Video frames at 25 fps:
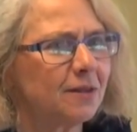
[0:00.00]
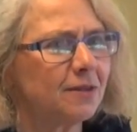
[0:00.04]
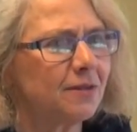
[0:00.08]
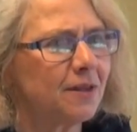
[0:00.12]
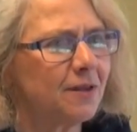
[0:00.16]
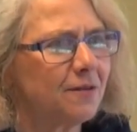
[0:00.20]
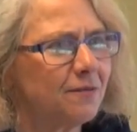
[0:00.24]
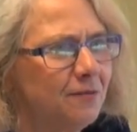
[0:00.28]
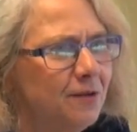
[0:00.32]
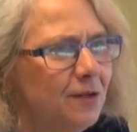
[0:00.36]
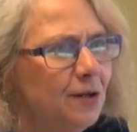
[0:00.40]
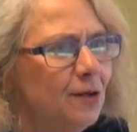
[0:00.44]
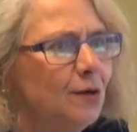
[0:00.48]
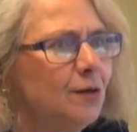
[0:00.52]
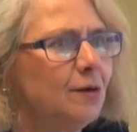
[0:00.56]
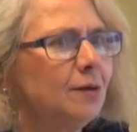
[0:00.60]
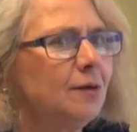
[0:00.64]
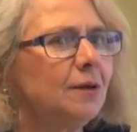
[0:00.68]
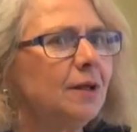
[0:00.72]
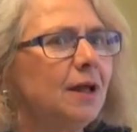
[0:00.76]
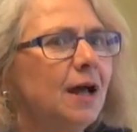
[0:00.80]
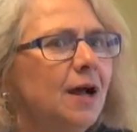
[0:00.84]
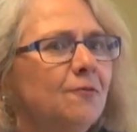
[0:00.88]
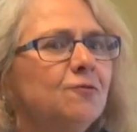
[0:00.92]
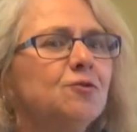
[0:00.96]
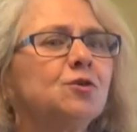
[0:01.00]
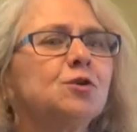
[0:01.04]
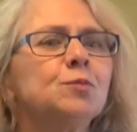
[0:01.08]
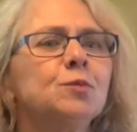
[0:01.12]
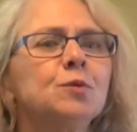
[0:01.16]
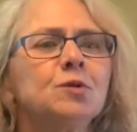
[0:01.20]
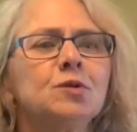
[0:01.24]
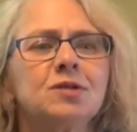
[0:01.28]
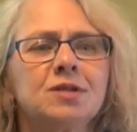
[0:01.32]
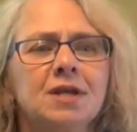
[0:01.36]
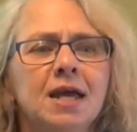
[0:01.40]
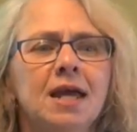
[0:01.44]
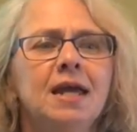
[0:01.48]
that they feel
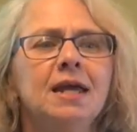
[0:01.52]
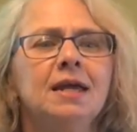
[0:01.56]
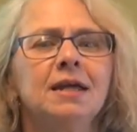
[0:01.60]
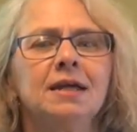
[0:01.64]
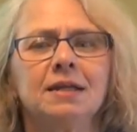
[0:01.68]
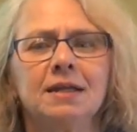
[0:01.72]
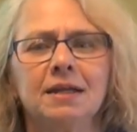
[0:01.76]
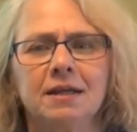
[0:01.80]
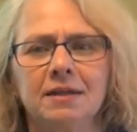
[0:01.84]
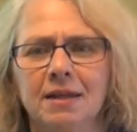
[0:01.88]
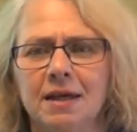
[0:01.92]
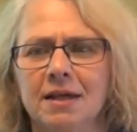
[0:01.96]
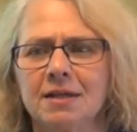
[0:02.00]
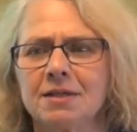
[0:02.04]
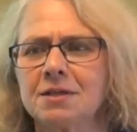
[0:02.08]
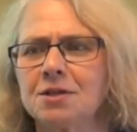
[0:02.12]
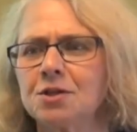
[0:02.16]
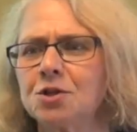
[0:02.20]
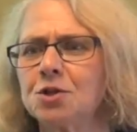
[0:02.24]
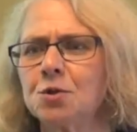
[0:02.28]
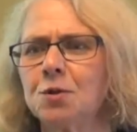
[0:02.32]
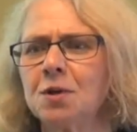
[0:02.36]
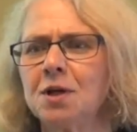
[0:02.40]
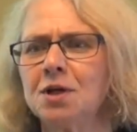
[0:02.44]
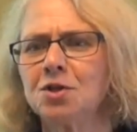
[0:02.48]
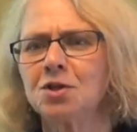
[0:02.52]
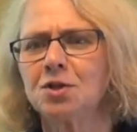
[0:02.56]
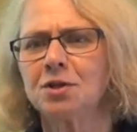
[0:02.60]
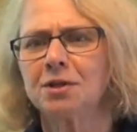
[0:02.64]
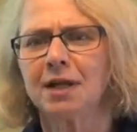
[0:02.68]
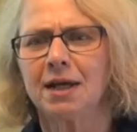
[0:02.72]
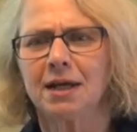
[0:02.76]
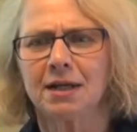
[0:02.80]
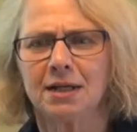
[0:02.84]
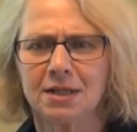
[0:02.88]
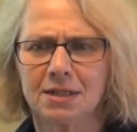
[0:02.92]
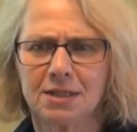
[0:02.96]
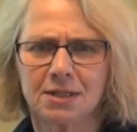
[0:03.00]
comfortable saying it in that situation
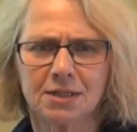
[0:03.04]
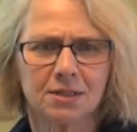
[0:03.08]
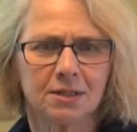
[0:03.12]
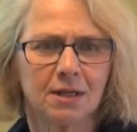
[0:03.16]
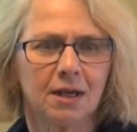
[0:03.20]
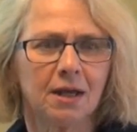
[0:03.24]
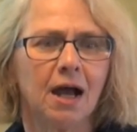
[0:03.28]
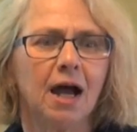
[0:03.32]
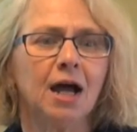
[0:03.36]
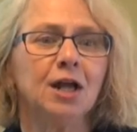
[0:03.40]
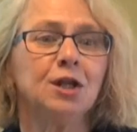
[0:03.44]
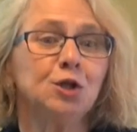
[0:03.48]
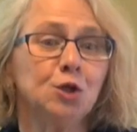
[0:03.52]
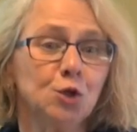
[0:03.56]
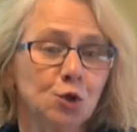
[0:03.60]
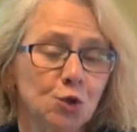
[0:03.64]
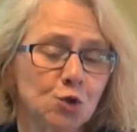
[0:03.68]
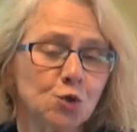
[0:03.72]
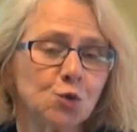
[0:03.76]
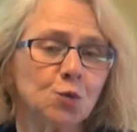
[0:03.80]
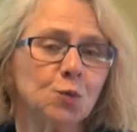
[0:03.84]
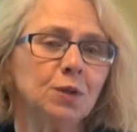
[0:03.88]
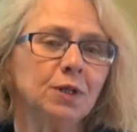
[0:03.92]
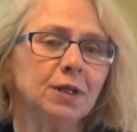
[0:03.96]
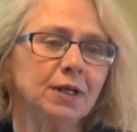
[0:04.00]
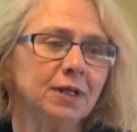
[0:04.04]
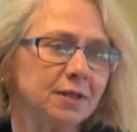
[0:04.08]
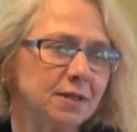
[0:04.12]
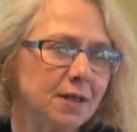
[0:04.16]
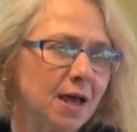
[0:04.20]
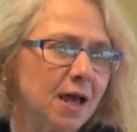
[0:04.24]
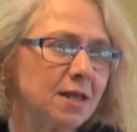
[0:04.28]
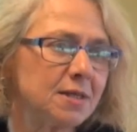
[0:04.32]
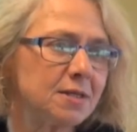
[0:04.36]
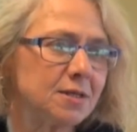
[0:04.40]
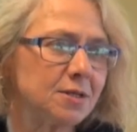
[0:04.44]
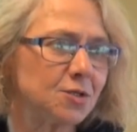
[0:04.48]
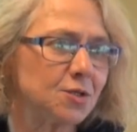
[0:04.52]
and it's unusual in
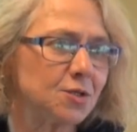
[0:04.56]
that